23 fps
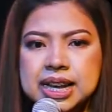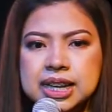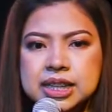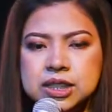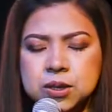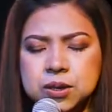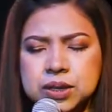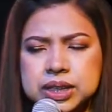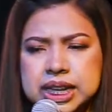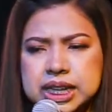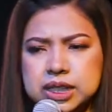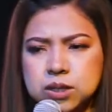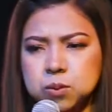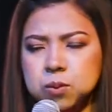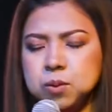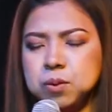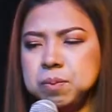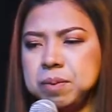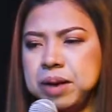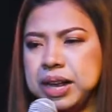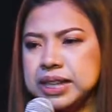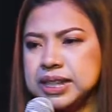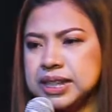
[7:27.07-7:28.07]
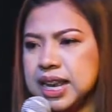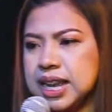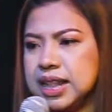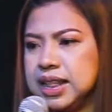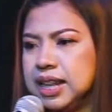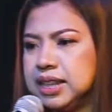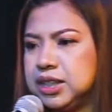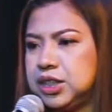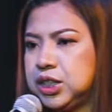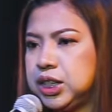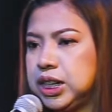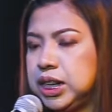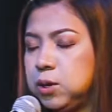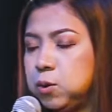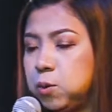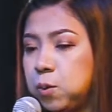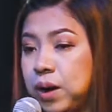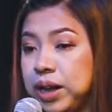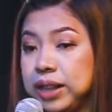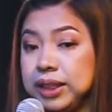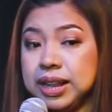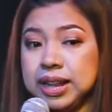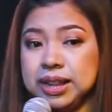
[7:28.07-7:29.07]
So this woman said that she
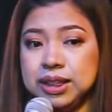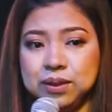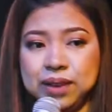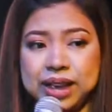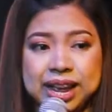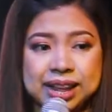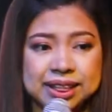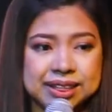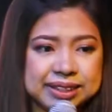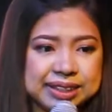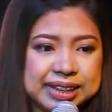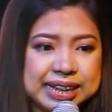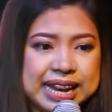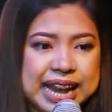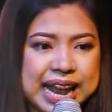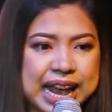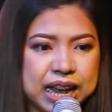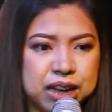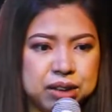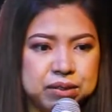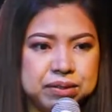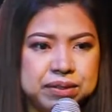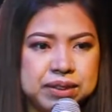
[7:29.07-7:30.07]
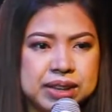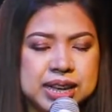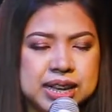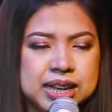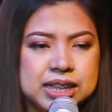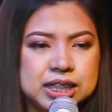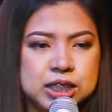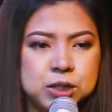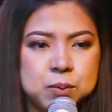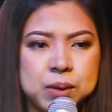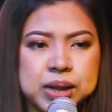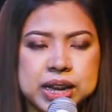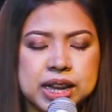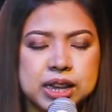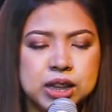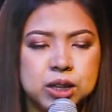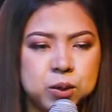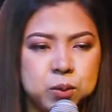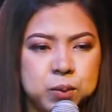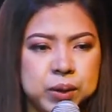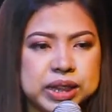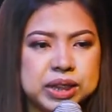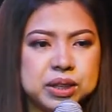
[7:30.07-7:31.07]
wanted to end her life. She wanted to
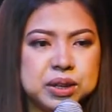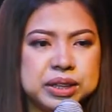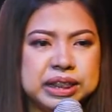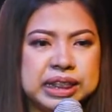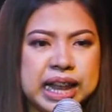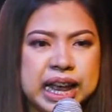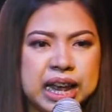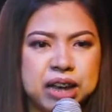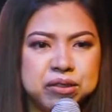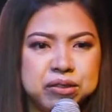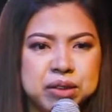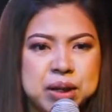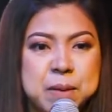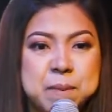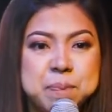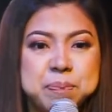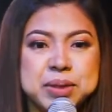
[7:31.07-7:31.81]
quit on life.